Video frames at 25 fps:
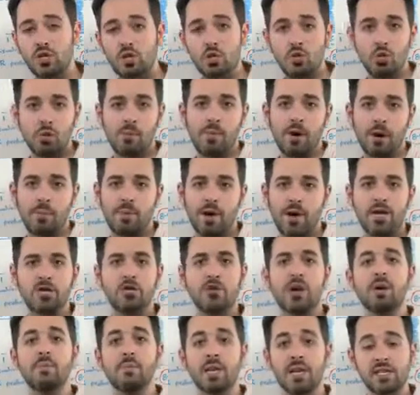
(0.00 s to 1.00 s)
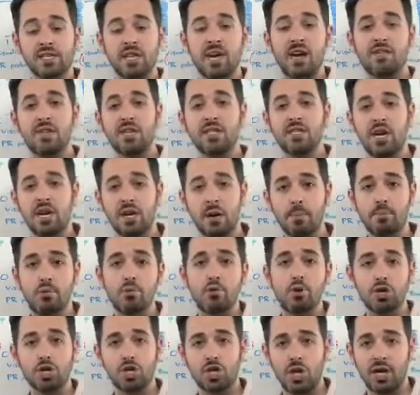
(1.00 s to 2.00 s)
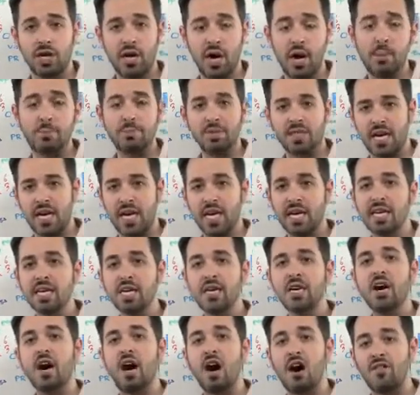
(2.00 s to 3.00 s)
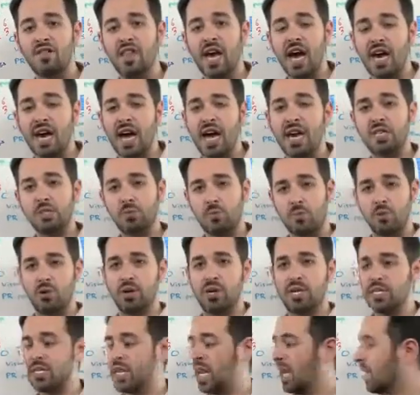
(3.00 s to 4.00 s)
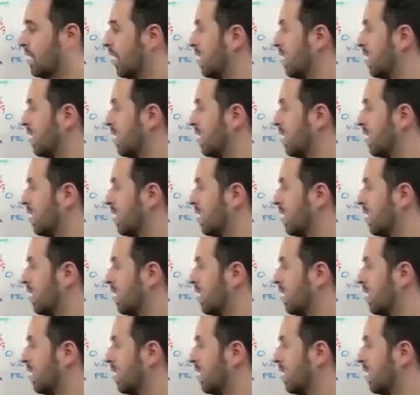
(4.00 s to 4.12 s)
with toolbar PageRank because they haven't done a push, an update of that exported